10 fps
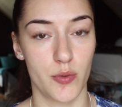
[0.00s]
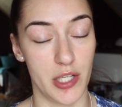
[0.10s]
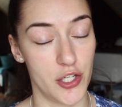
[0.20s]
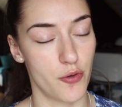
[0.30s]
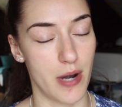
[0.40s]

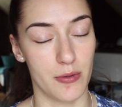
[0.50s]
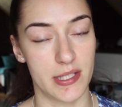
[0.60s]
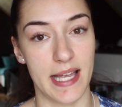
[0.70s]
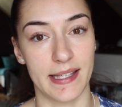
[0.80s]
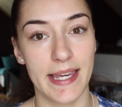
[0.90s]
Swedish
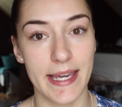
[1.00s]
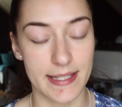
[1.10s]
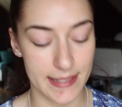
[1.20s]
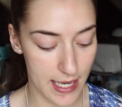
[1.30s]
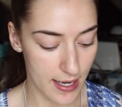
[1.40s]
crowns at
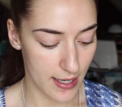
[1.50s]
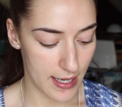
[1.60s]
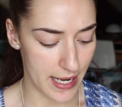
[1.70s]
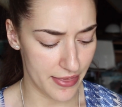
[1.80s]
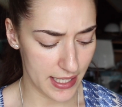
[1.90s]
Kicks.
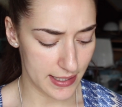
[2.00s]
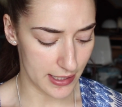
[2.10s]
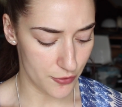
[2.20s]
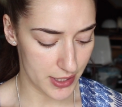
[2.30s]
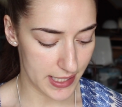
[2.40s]
I think
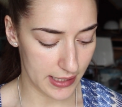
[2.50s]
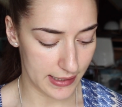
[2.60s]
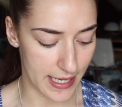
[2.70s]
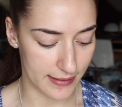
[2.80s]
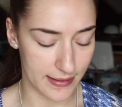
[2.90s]
it's
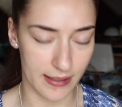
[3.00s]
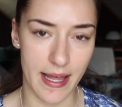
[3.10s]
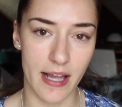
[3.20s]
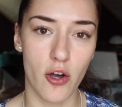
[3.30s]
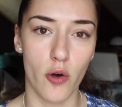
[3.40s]
interesting that the
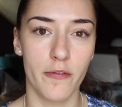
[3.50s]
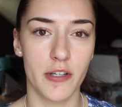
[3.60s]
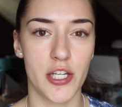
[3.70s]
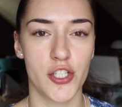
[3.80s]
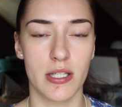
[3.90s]
Lancôme
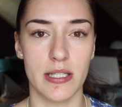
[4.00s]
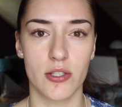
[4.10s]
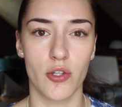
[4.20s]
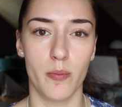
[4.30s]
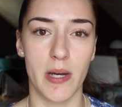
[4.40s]
foundation
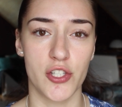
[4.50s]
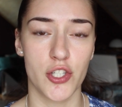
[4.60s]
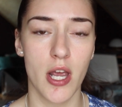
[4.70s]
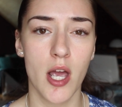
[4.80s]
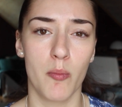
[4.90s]
is so
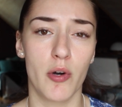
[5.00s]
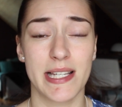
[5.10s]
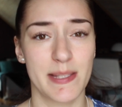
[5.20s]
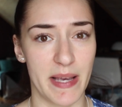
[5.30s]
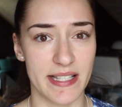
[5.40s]
much more
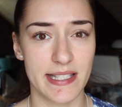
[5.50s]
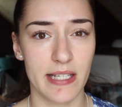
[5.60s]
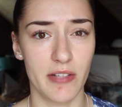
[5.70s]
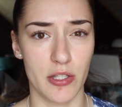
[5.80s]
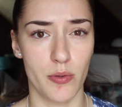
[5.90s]

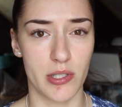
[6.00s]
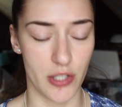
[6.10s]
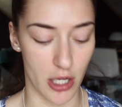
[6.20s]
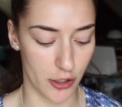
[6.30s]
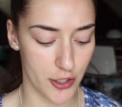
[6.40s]
expensive in
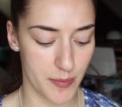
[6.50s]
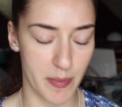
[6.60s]
US dollars,